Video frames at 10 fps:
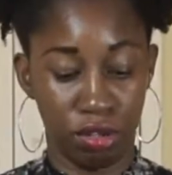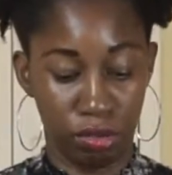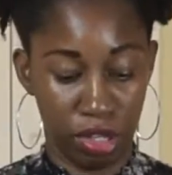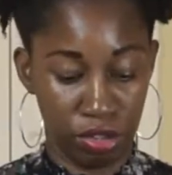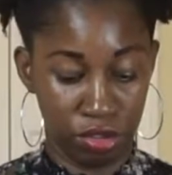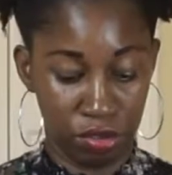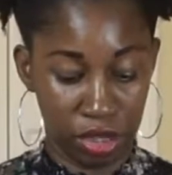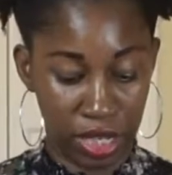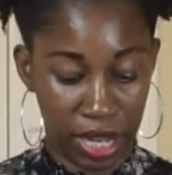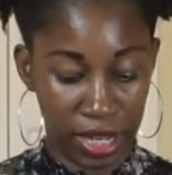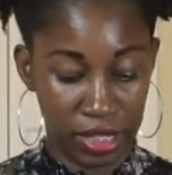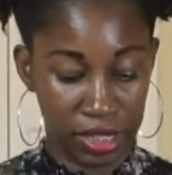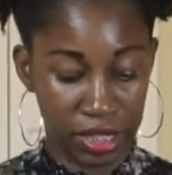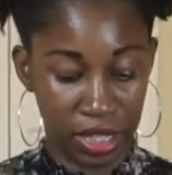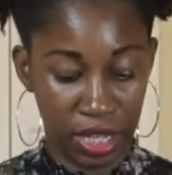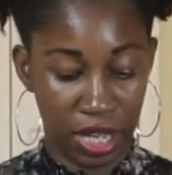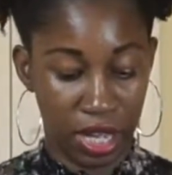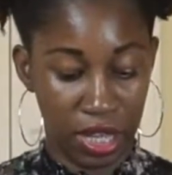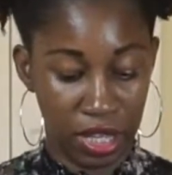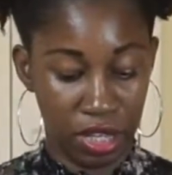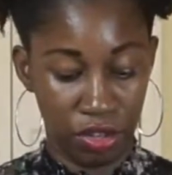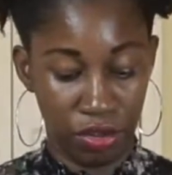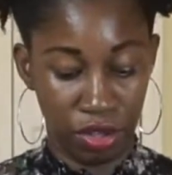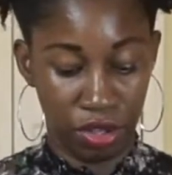that you sliced, and then you can